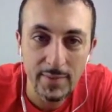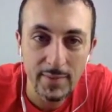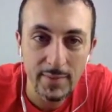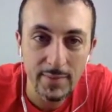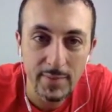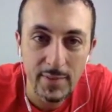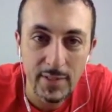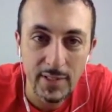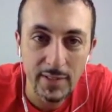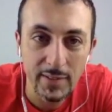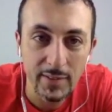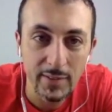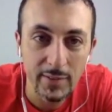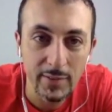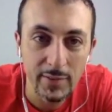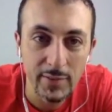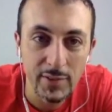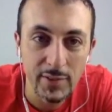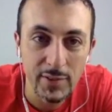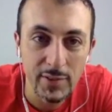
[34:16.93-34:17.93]
You can
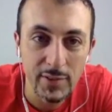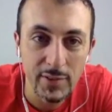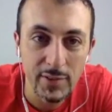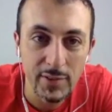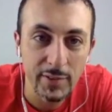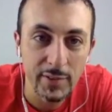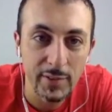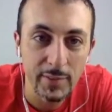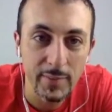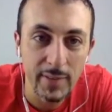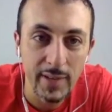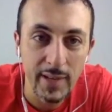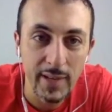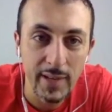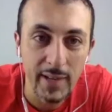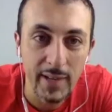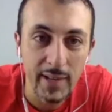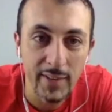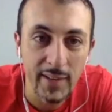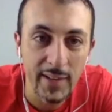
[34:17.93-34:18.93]
search or filter
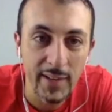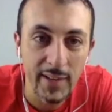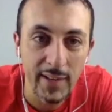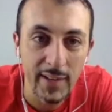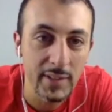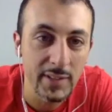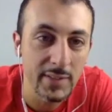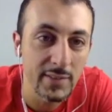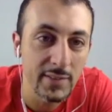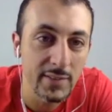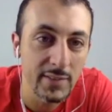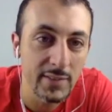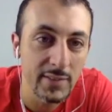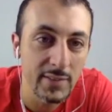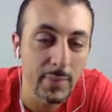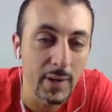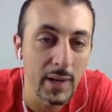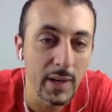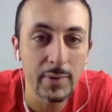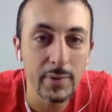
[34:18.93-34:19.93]
by favorites,
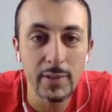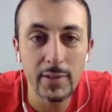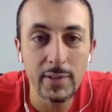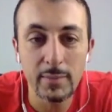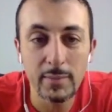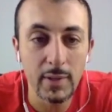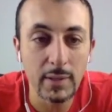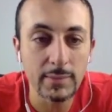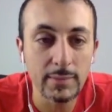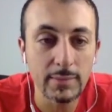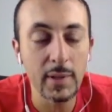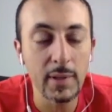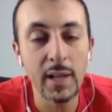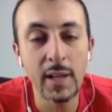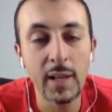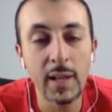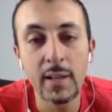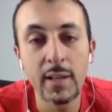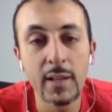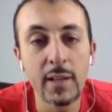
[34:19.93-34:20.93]
popular, blah, blah,
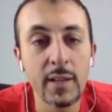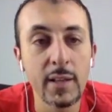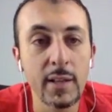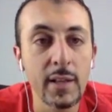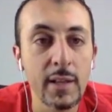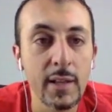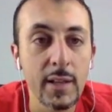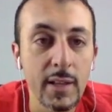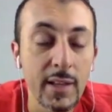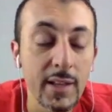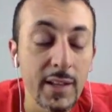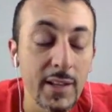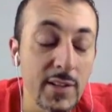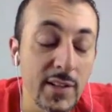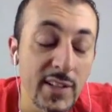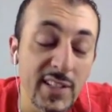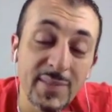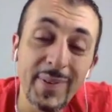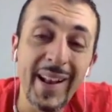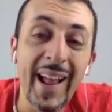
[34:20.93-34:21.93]
blah. You
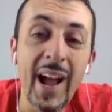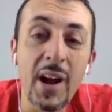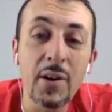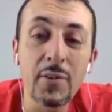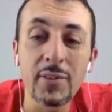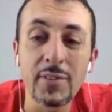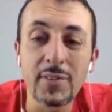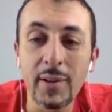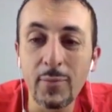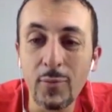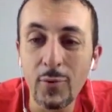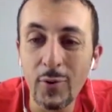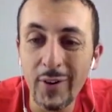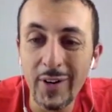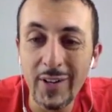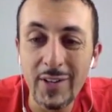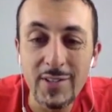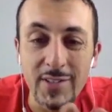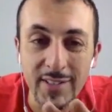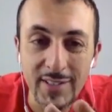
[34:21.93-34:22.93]
can spend hours. I'm
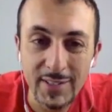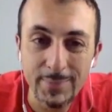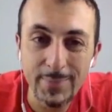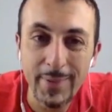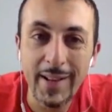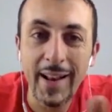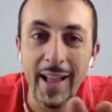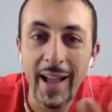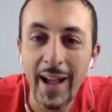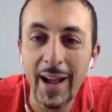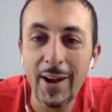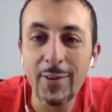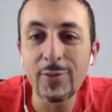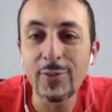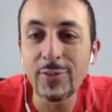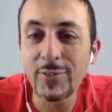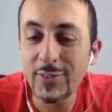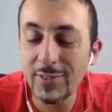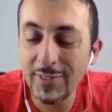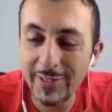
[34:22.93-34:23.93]
warning you, you can spend
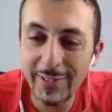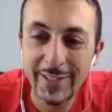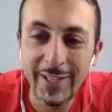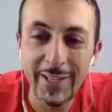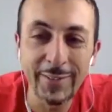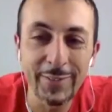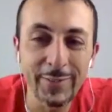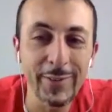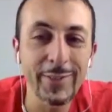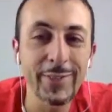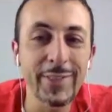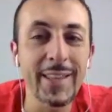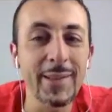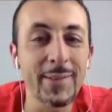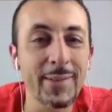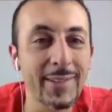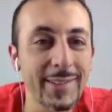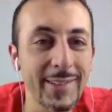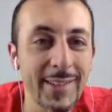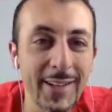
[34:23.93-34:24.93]
hours just looking for themes
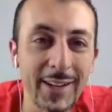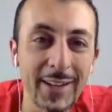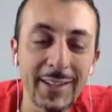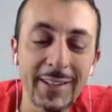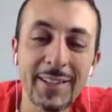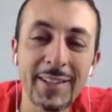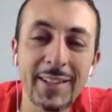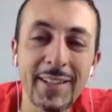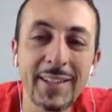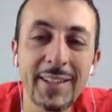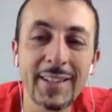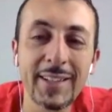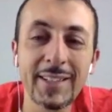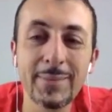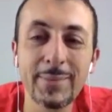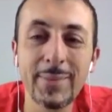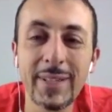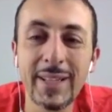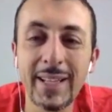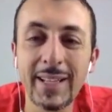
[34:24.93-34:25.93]
because they all look
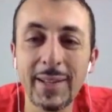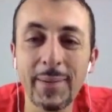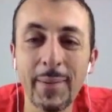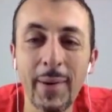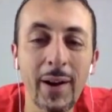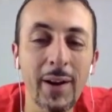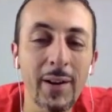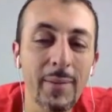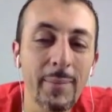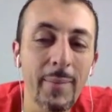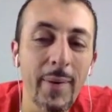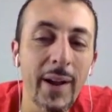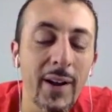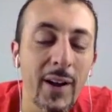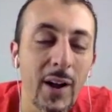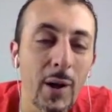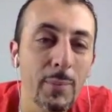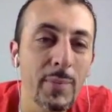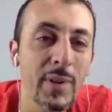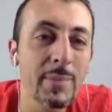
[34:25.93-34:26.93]
good, but then they might
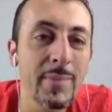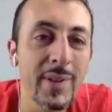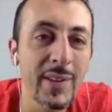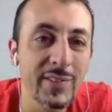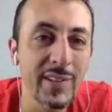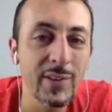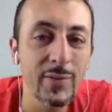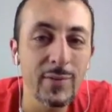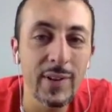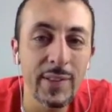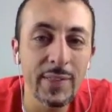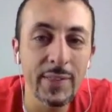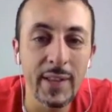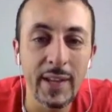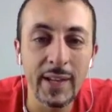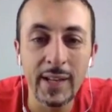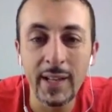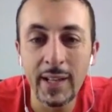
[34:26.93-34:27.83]
all be missing one thing.